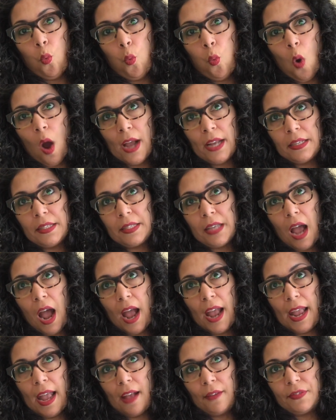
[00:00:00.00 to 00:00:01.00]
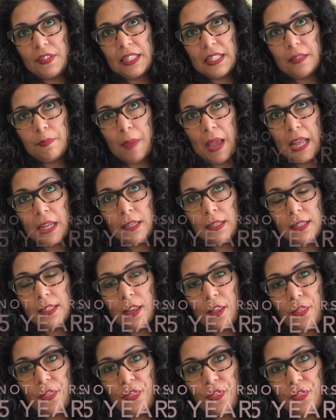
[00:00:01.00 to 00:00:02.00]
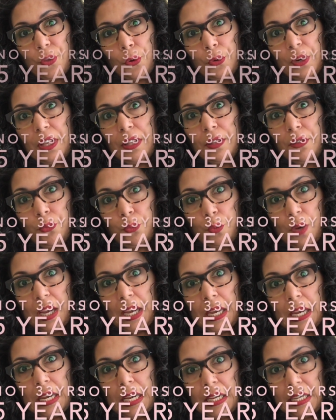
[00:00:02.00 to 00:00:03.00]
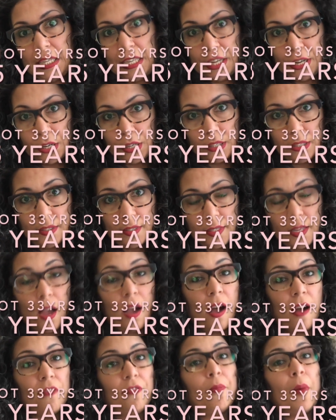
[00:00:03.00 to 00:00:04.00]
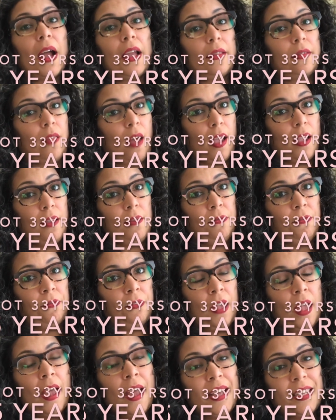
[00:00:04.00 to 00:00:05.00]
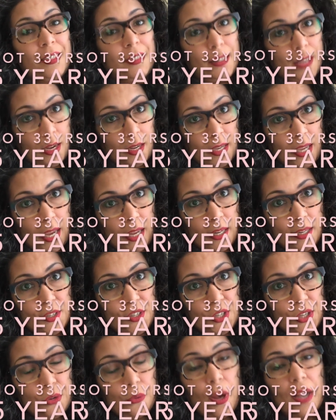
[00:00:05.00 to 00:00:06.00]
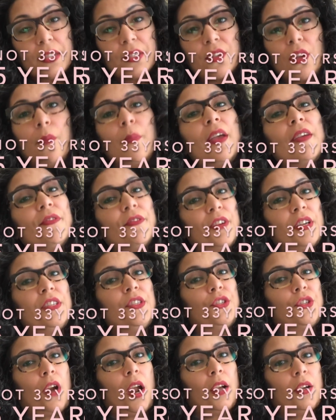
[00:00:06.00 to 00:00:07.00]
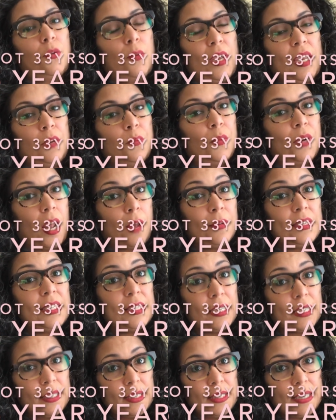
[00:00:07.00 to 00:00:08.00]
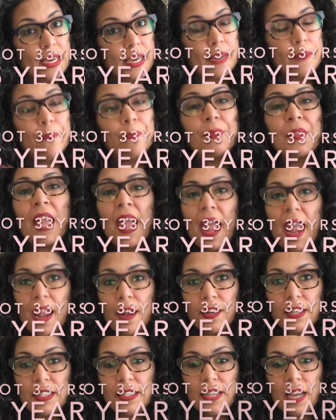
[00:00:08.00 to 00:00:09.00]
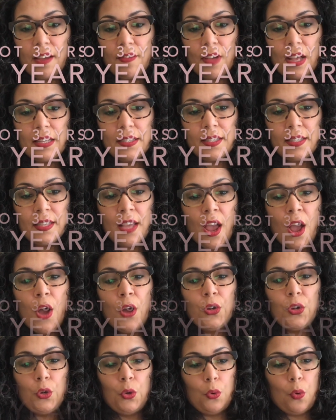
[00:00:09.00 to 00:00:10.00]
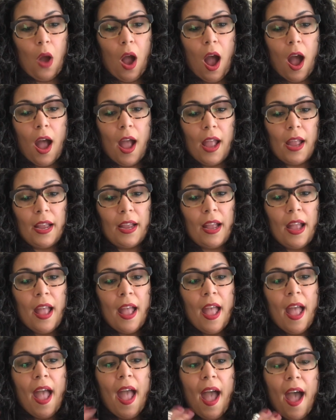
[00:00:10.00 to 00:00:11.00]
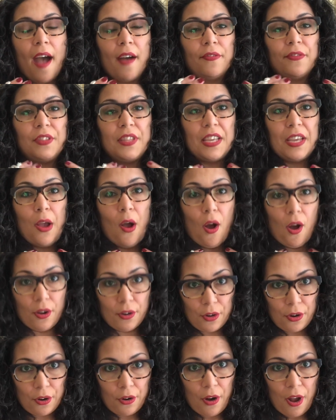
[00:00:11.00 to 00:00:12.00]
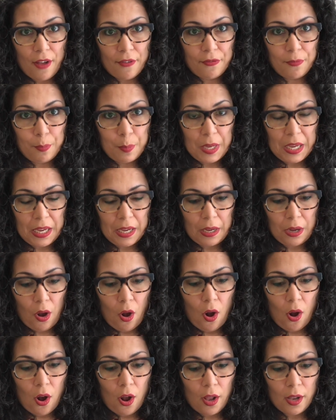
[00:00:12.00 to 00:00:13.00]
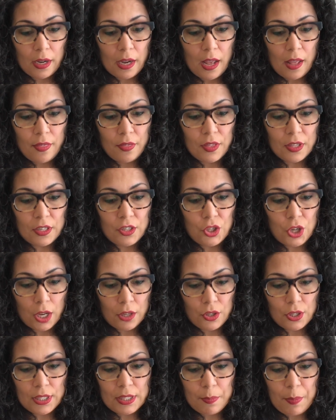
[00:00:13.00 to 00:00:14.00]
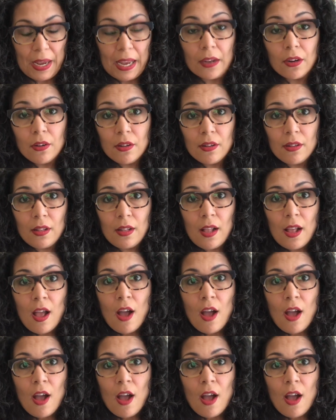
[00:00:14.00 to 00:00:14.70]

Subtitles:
what I have spent 33 years of my life dedicated to. I saw my first drag queen when I was 16, Erin Davis, who I have the honor of being on the judges panel